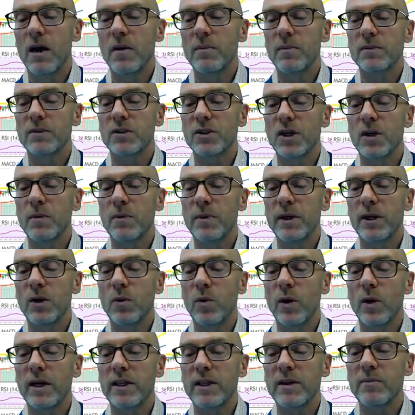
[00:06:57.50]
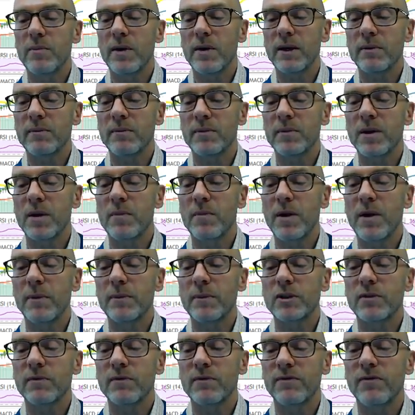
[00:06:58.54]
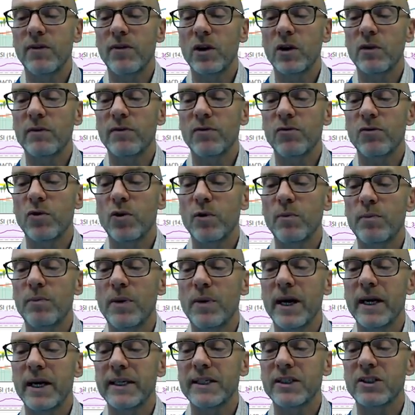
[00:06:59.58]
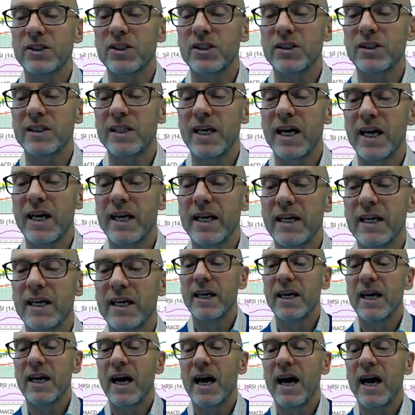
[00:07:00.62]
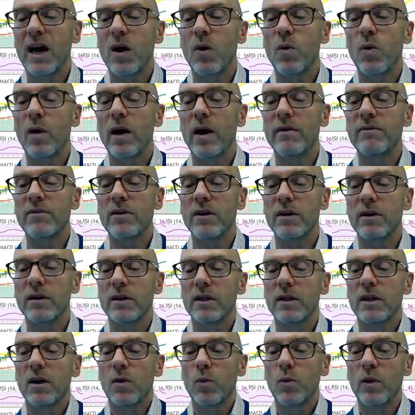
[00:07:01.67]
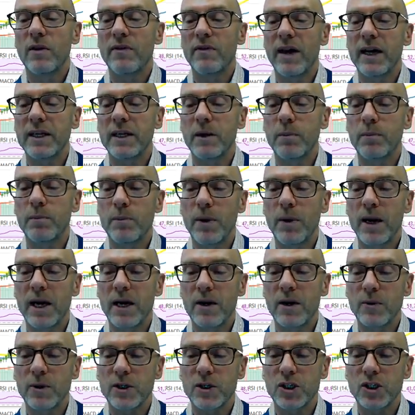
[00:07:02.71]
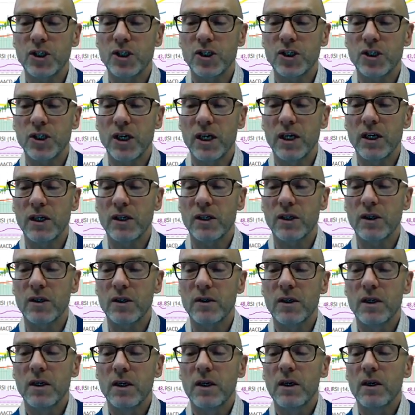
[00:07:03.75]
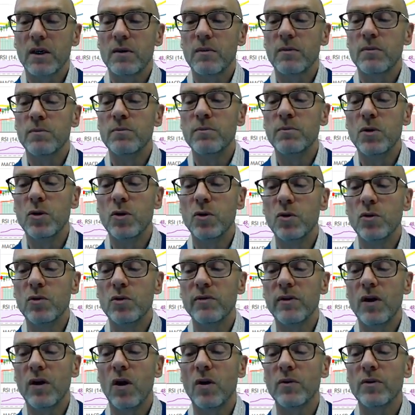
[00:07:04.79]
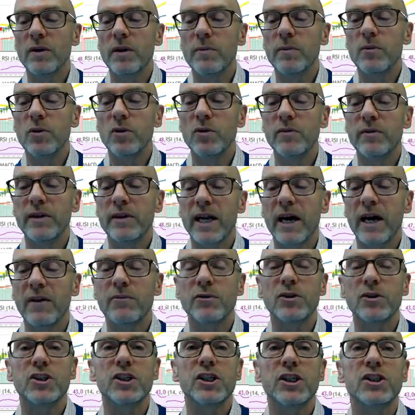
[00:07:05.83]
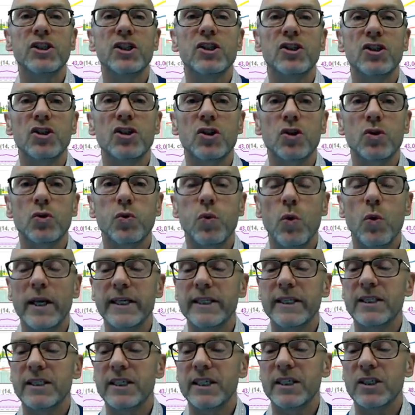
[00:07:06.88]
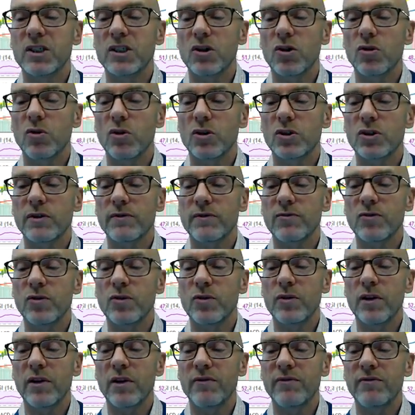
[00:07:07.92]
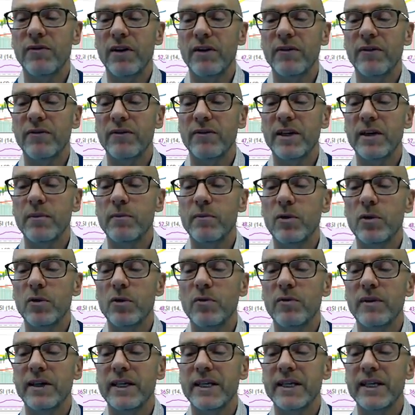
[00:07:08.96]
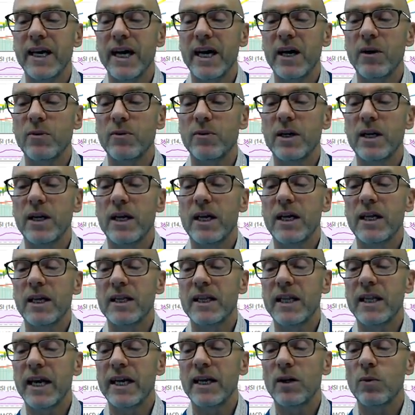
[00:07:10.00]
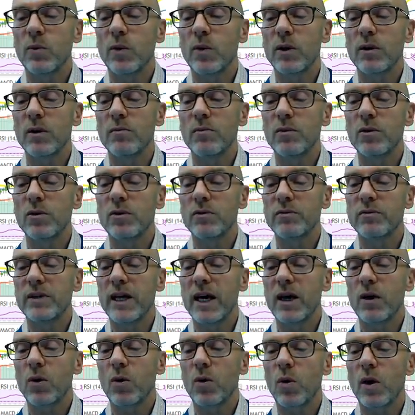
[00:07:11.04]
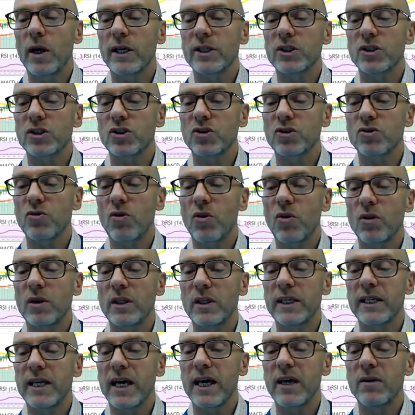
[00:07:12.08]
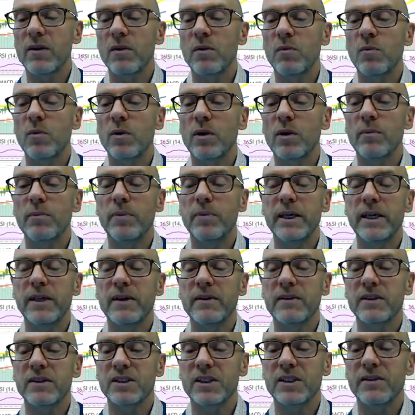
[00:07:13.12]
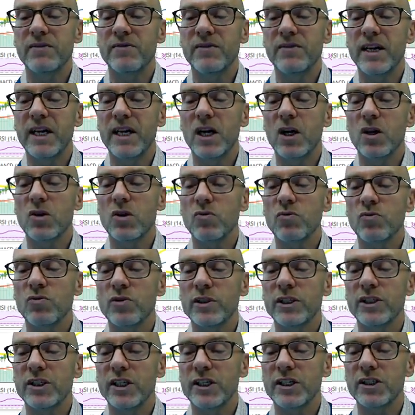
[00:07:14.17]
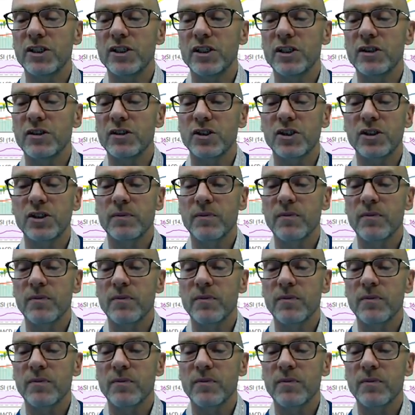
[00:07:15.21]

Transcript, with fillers: So be aware there might be some follow through buying today. However, we've had a bearish move on the moving averages as the 20s cross through the 50 moving down. They will move down quite strongly now and will be severe resistance.